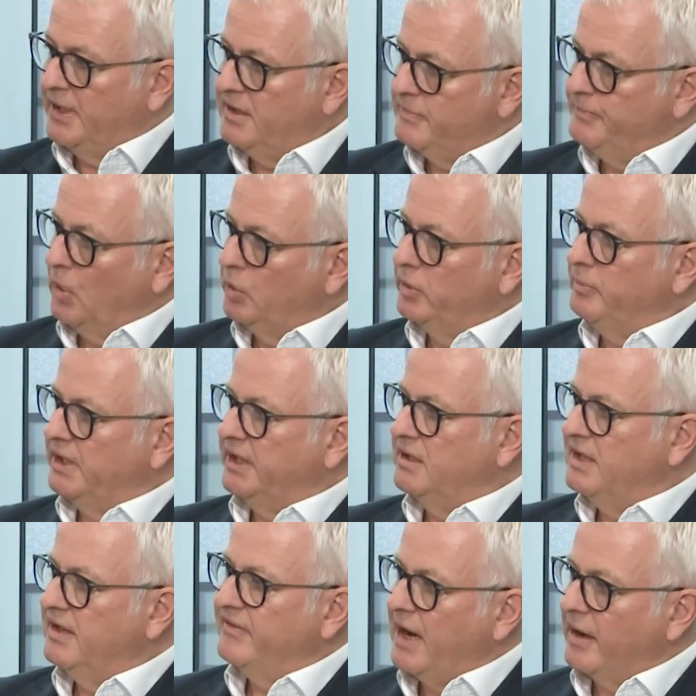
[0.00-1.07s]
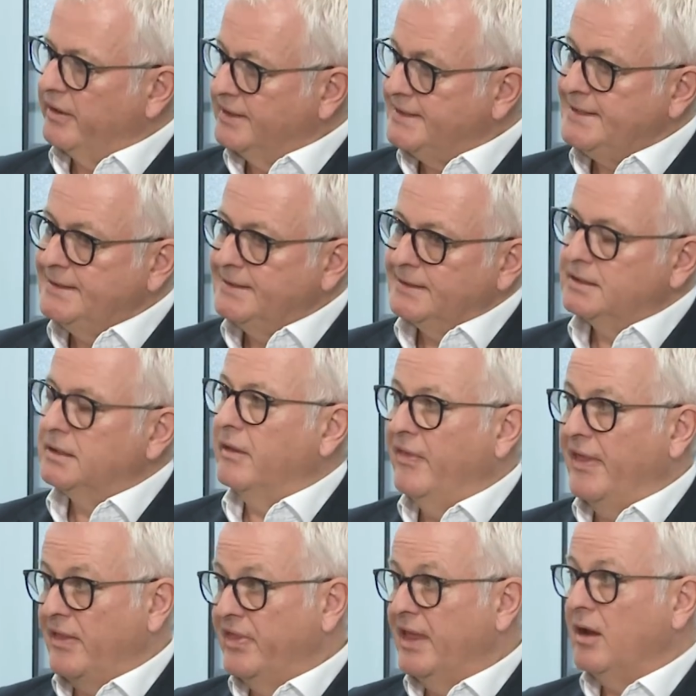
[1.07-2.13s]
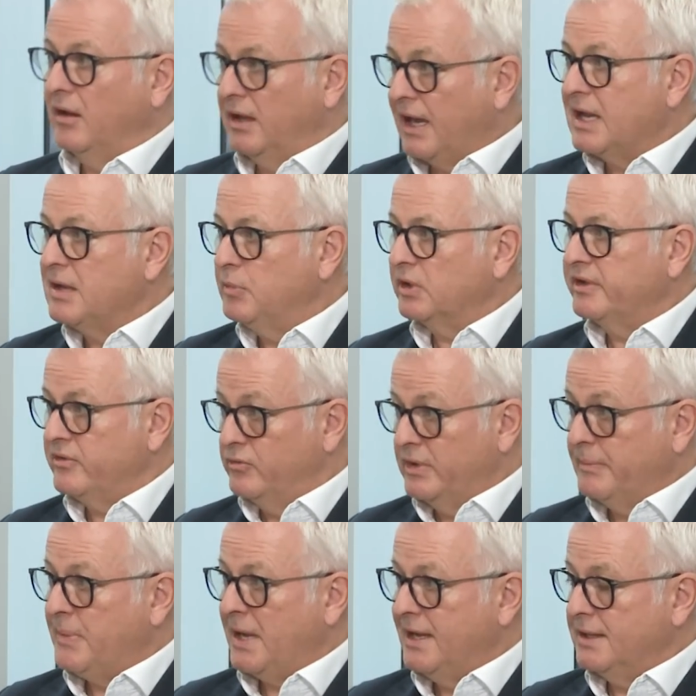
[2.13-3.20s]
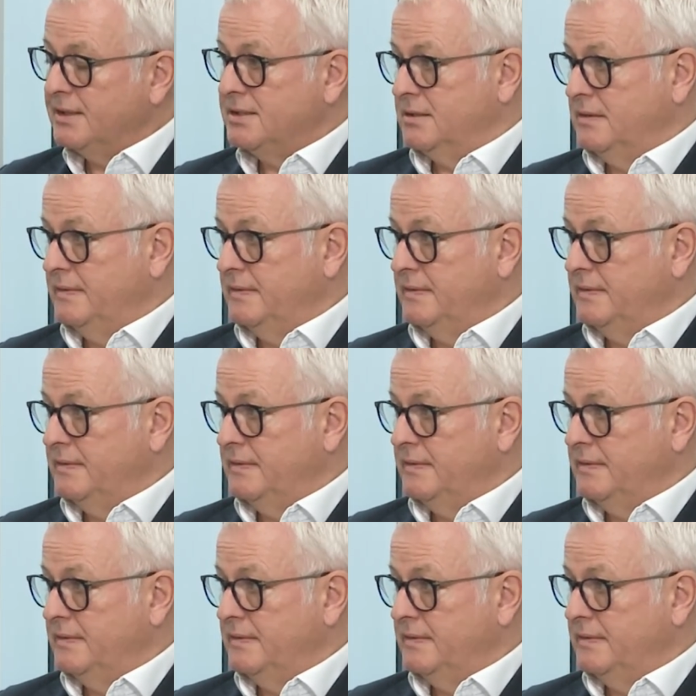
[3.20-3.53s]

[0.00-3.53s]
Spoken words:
has borrowed money and they've guaranteed it, then they are liable to repay it.